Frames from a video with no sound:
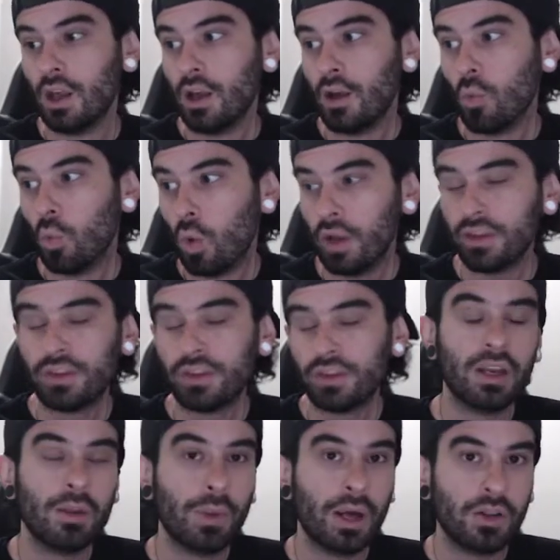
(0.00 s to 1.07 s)
want to
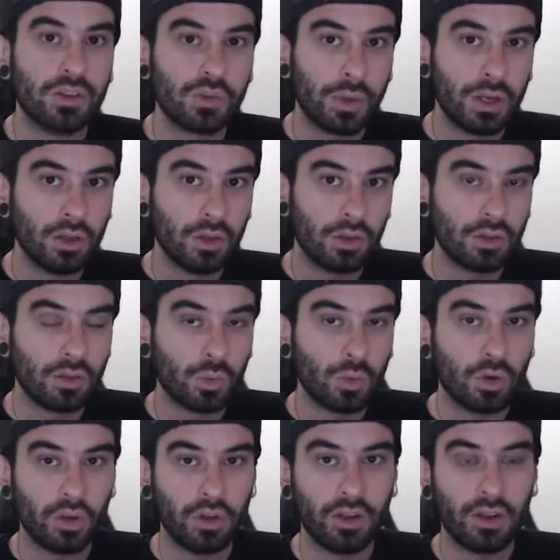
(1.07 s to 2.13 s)
find a balanced way to look at the
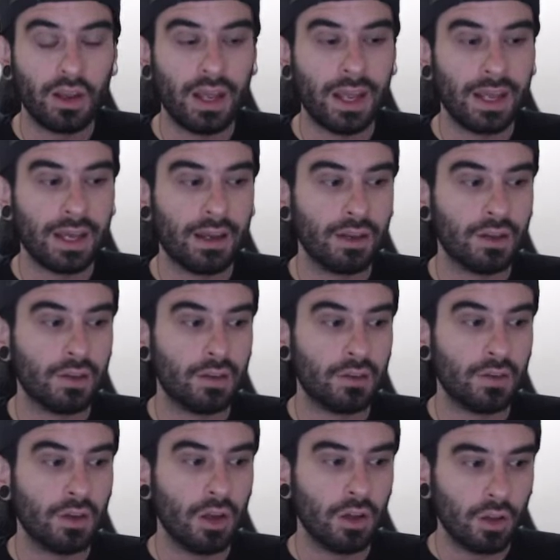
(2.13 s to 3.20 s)
world. And
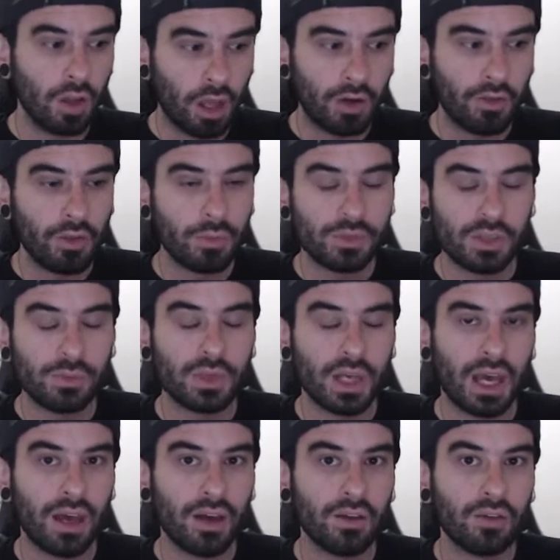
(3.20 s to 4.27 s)
a lot of them seem to
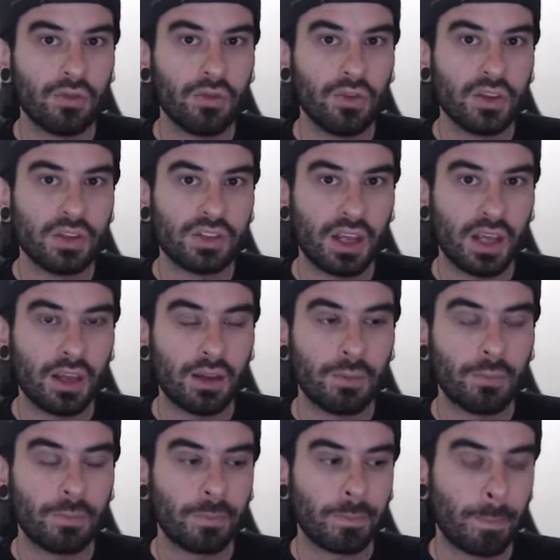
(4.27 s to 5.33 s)
have the
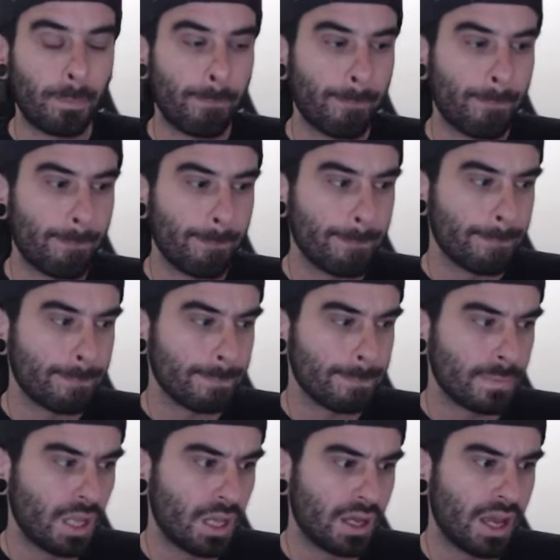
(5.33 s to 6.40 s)
same
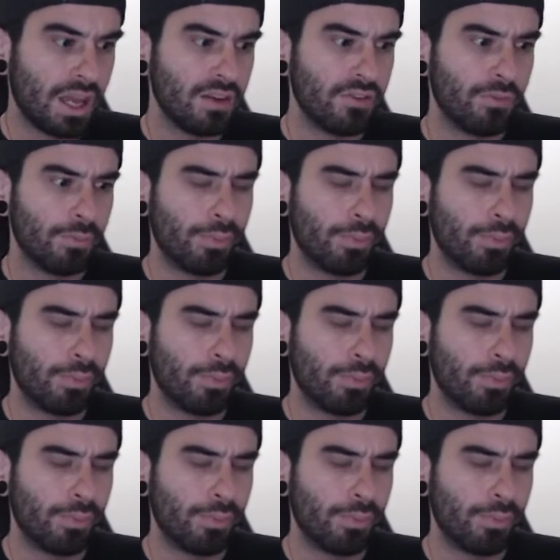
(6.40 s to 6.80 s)
kind of